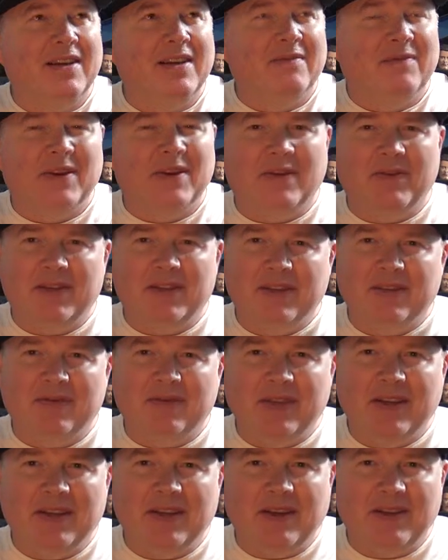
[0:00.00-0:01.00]
Think of it,
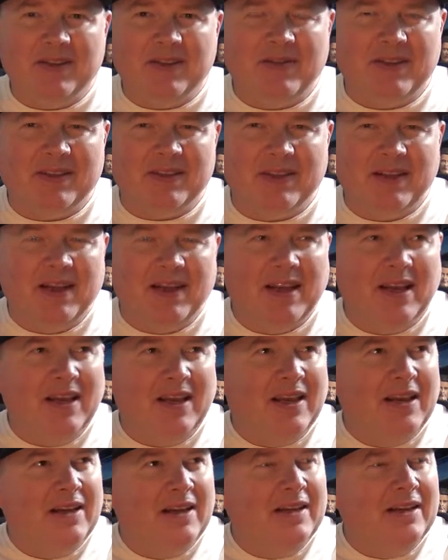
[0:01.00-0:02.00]
you know, something
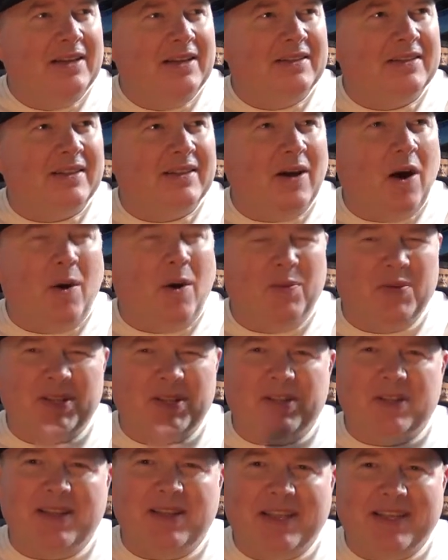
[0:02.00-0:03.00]
that's
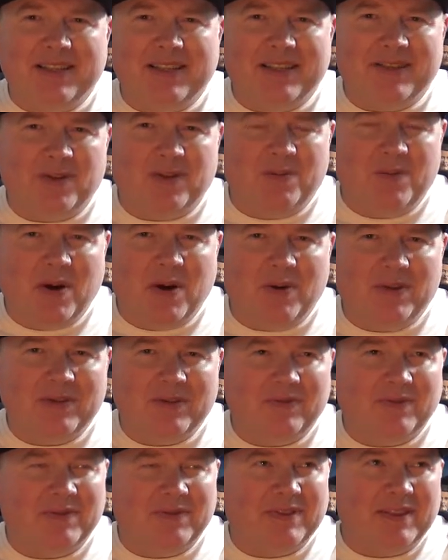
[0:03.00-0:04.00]
opposite to letters
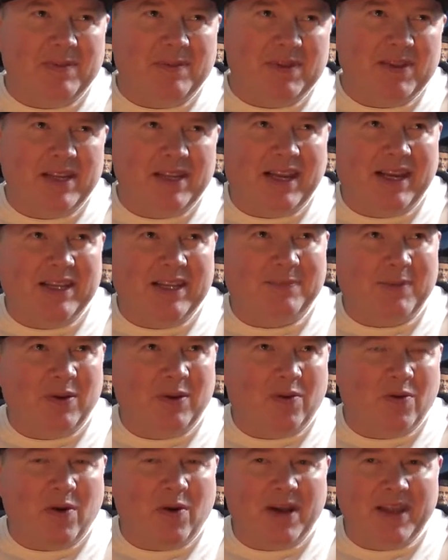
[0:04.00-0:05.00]
almost. Similar to letters, but
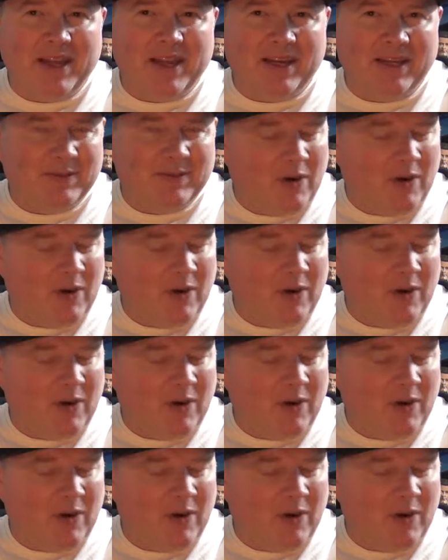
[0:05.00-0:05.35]
not quite letters,